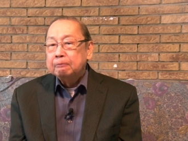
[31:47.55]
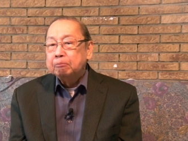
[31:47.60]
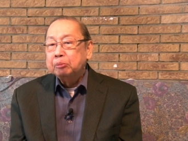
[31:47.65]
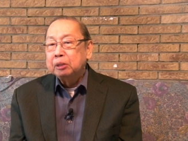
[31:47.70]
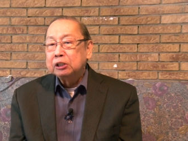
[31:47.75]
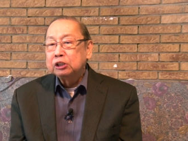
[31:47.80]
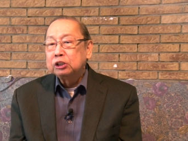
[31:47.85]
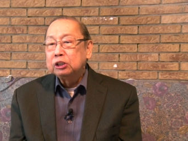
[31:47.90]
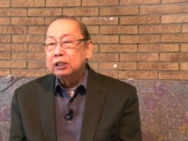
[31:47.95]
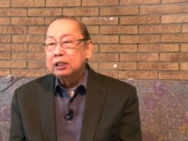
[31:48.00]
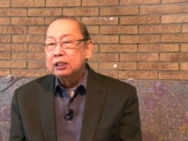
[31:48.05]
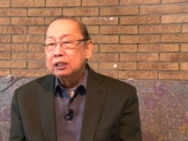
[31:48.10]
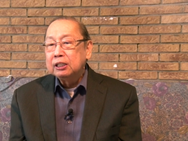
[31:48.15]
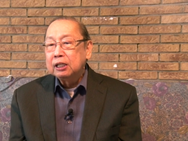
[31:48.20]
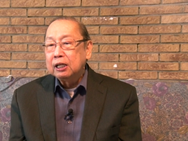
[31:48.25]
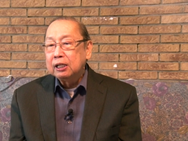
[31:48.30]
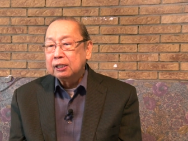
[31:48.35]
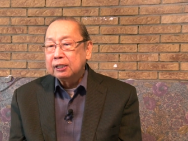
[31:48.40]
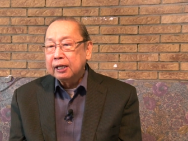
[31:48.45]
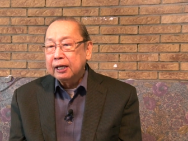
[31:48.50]
must
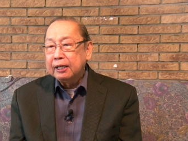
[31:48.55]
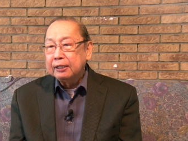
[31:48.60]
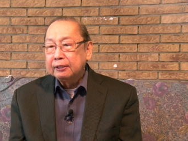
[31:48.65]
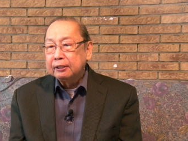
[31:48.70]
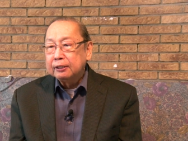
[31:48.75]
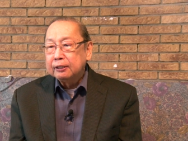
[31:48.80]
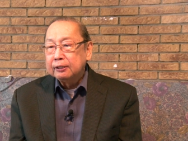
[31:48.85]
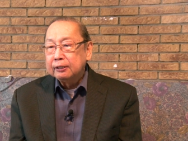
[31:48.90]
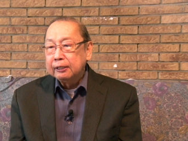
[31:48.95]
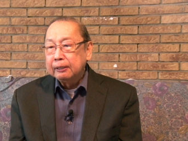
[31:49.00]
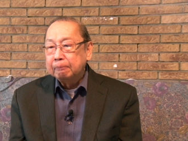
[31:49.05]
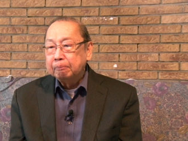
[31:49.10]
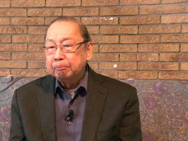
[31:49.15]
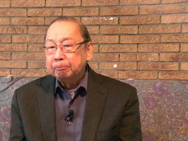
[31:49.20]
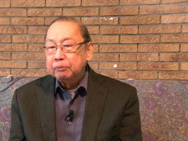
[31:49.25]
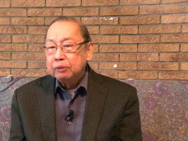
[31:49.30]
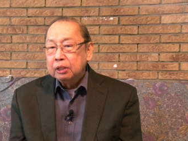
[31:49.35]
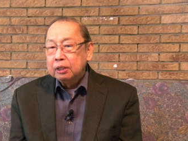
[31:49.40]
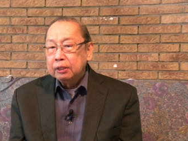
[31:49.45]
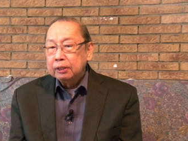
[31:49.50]
inculcate in them
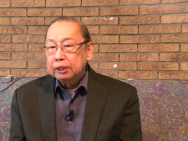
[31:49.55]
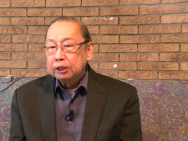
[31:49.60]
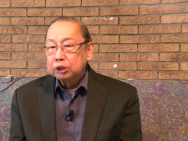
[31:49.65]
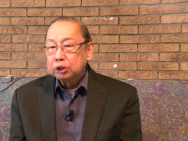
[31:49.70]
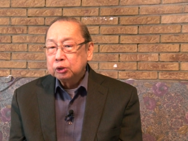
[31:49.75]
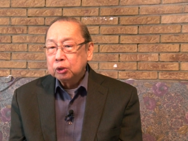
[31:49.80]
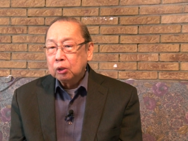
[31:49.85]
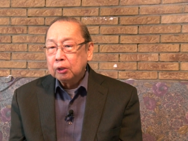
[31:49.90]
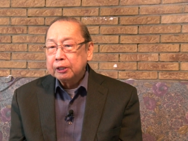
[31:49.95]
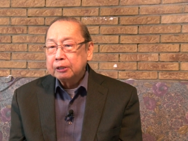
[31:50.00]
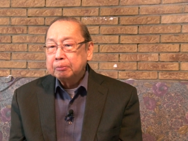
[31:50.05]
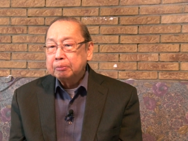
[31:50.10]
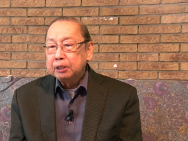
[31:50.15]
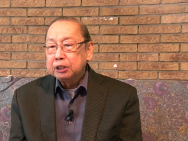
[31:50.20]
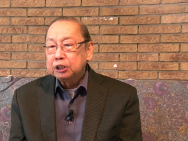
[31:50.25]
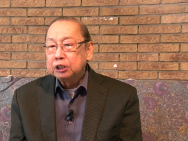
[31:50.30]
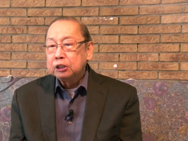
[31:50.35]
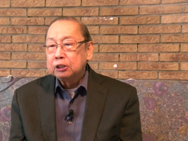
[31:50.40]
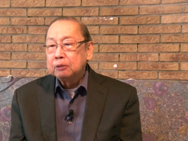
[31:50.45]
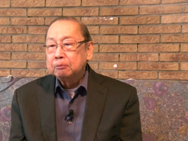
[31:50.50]
the historic
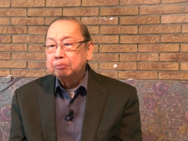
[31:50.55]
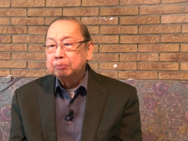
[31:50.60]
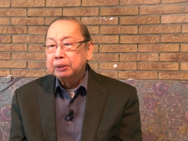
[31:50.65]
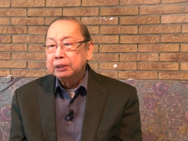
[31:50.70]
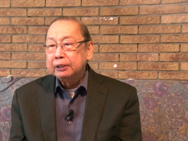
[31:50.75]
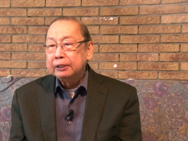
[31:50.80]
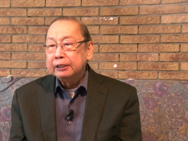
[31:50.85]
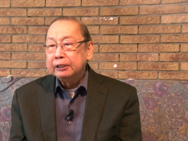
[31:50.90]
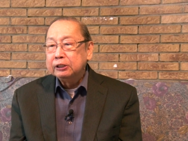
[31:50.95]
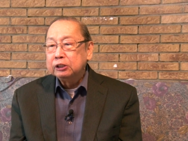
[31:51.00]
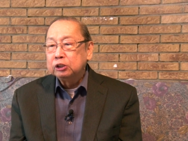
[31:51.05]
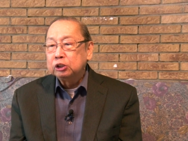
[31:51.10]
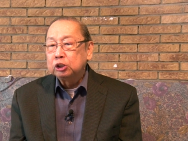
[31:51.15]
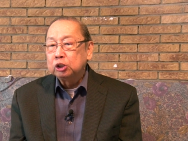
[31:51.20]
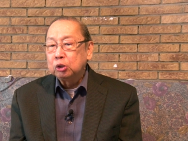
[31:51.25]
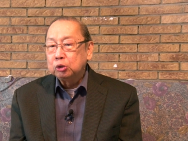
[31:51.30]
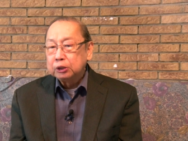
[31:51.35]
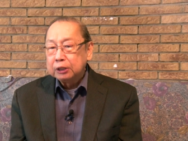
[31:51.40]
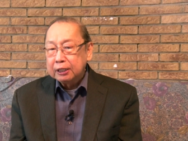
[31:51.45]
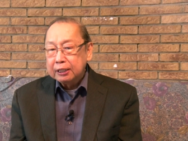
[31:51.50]
mission of building
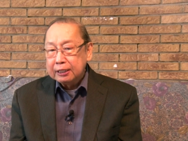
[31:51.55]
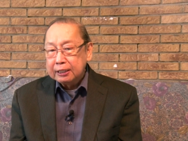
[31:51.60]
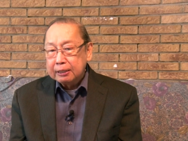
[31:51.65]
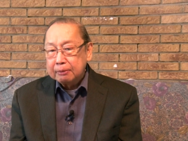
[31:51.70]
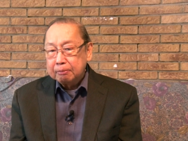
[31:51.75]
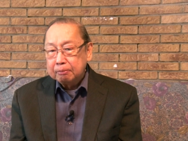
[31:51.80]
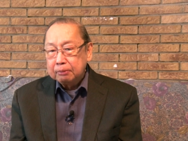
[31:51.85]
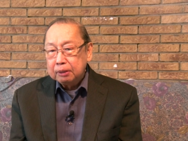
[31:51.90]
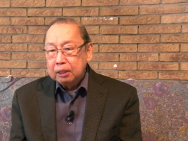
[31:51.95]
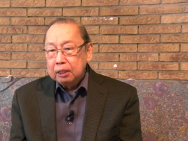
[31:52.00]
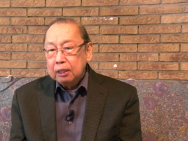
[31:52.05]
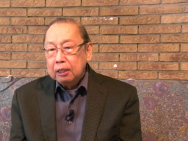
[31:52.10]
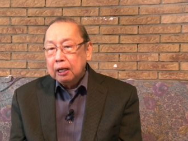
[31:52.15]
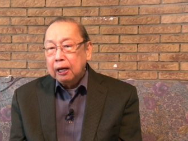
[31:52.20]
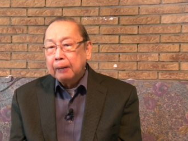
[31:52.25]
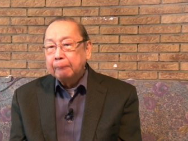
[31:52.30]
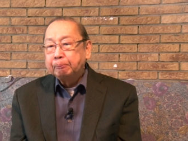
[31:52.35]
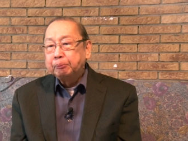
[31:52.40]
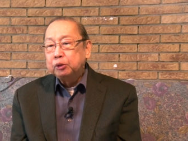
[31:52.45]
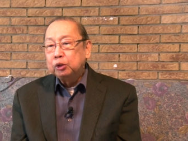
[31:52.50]
socialism
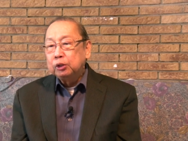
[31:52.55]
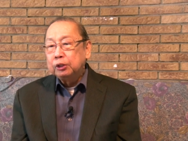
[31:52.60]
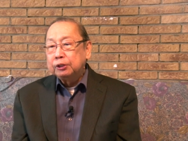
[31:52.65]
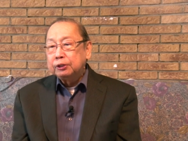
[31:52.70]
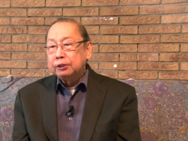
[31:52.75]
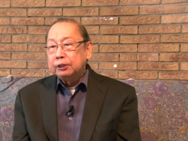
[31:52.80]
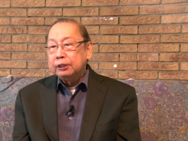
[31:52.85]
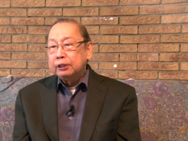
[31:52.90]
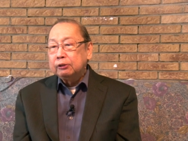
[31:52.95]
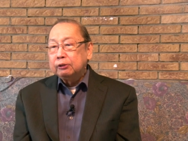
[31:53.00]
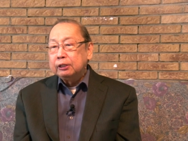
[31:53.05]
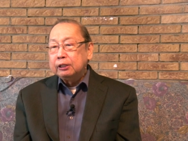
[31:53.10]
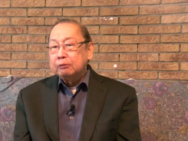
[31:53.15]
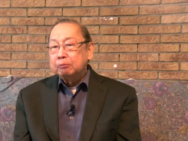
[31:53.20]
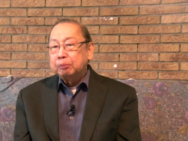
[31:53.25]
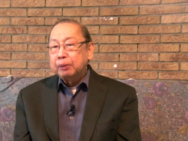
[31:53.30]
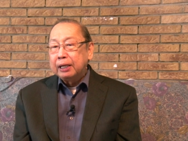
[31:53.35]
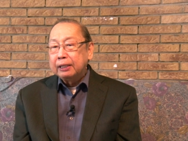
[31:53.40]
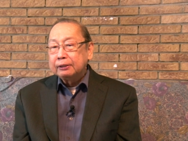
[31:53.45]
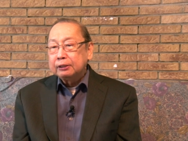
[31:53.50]
up to the theory
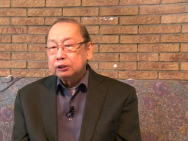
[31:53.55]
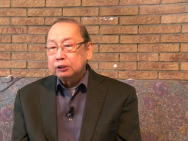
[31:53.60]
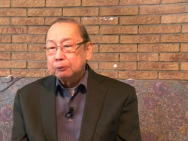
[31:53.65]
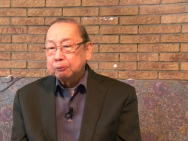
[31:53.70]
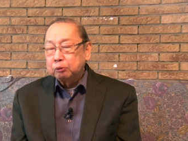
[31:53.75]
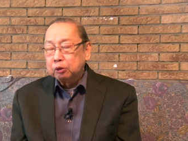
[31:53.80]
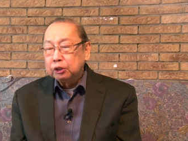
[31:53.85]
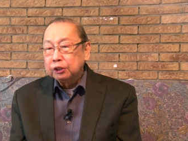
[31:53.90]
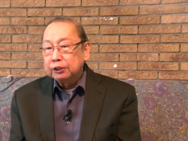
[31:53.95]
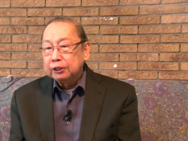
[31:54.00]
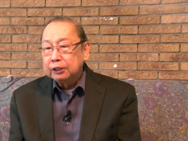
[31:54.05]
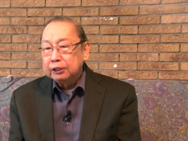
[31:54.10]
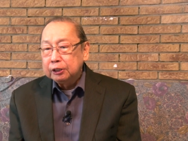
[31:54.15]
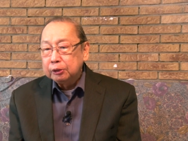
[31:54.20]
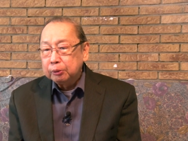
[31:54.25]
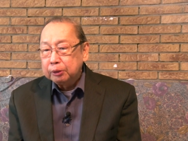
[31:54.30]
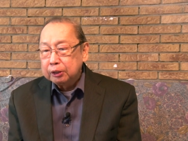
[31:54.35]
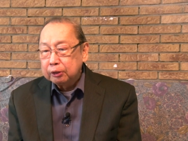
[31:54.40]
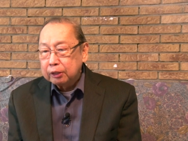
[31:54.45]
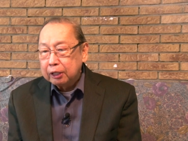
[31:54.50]
and practice of
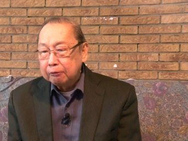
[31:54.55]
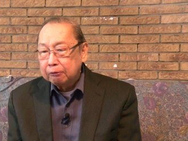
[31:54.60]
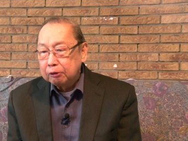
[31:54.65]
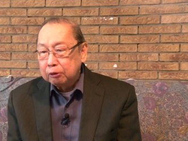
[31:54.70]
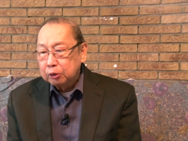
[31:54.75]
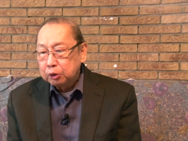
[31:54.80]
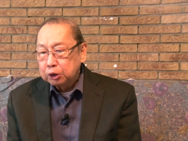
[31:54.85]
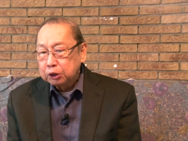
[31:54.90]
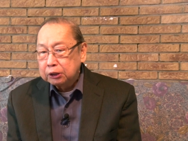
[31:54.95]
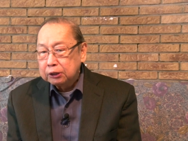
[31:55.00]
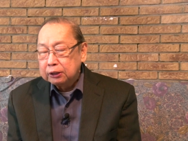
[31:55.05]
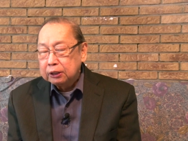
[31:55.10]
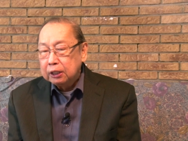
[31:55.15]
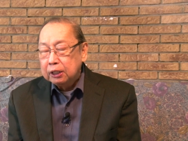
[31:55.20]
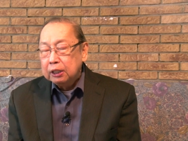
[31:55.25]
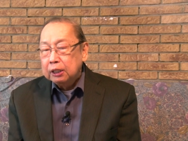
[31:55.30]
continuing revolution